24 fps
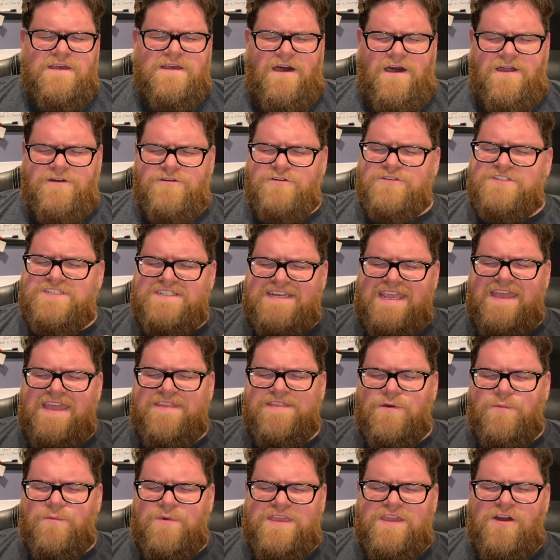understand
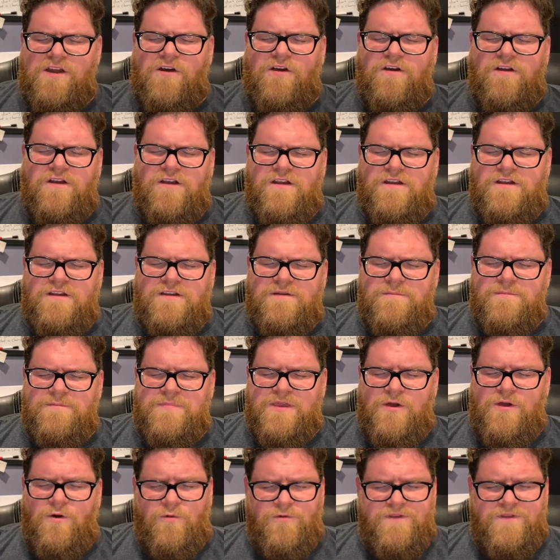that we are
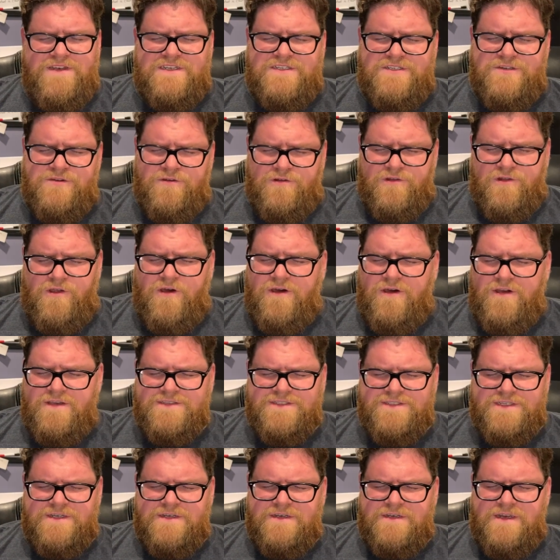beholden to your
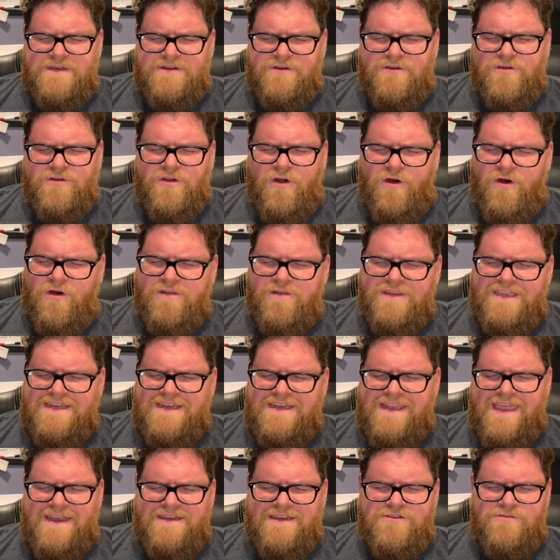laws and your calling
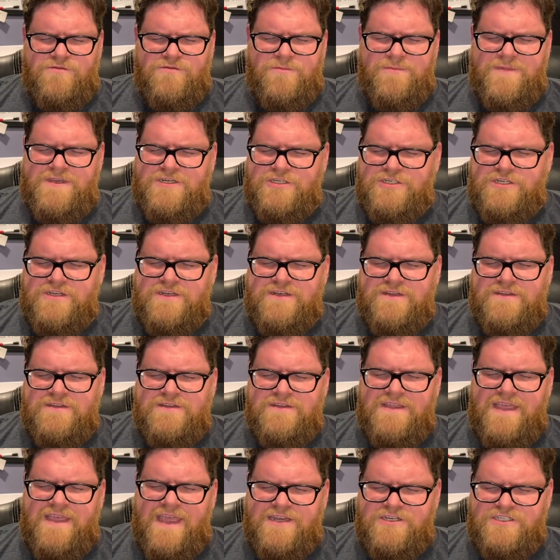and your mission.
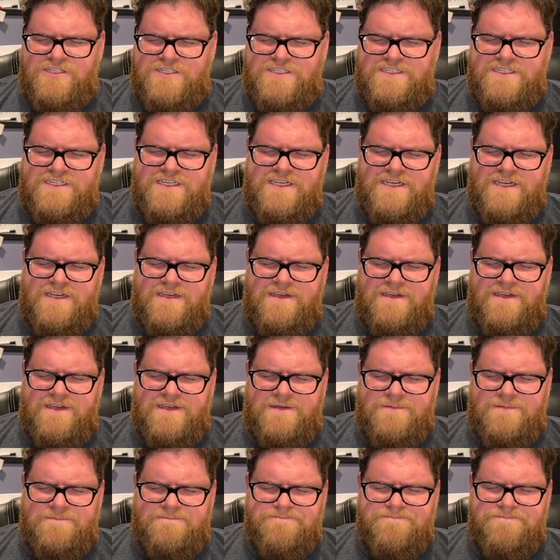And just to,
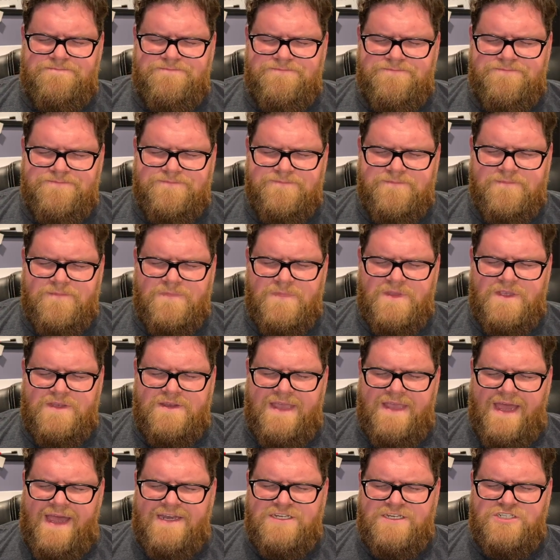
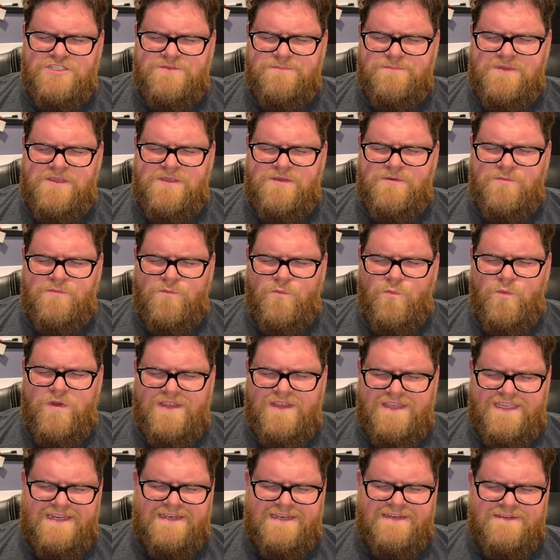God, just be
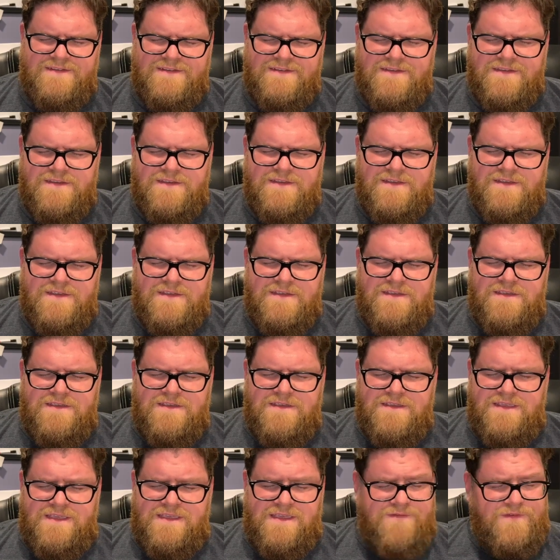willing,
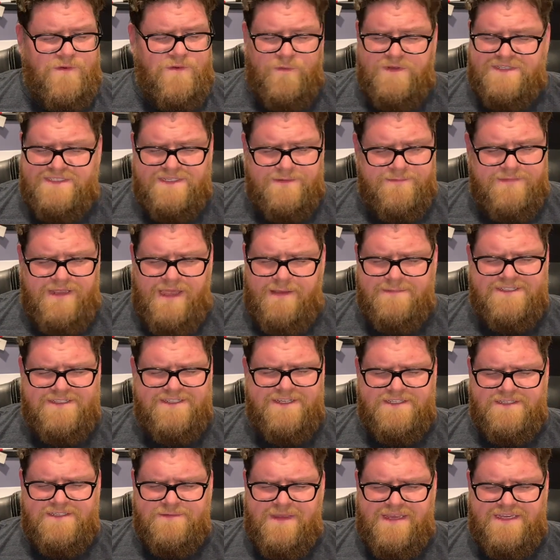even when sometimes it
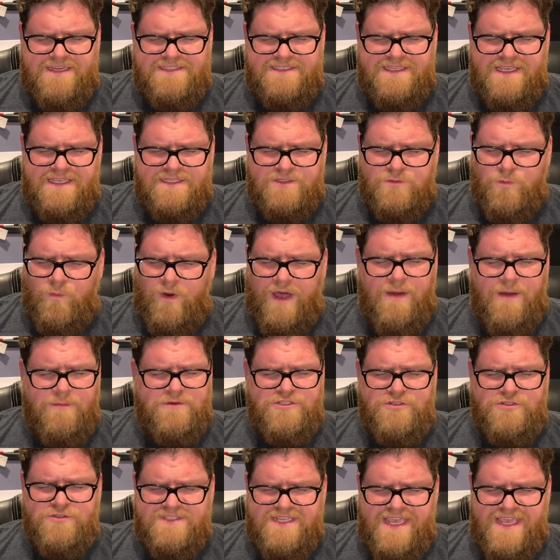doesn't make sense. Why would
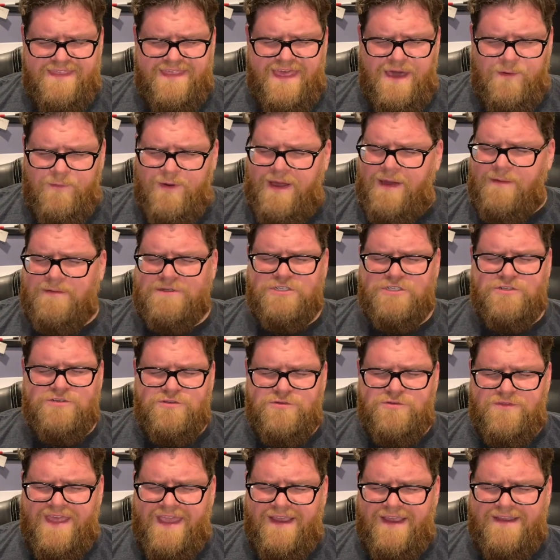you say that? Why would you
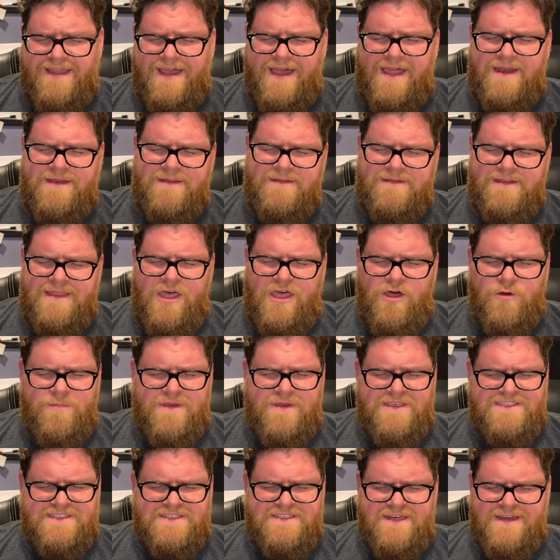do that, God? Help
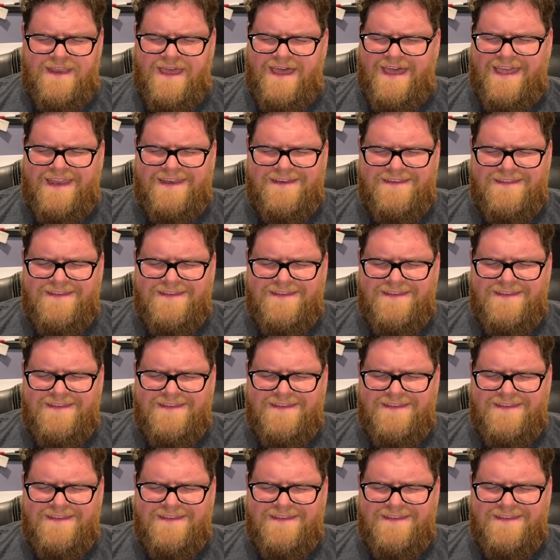us to not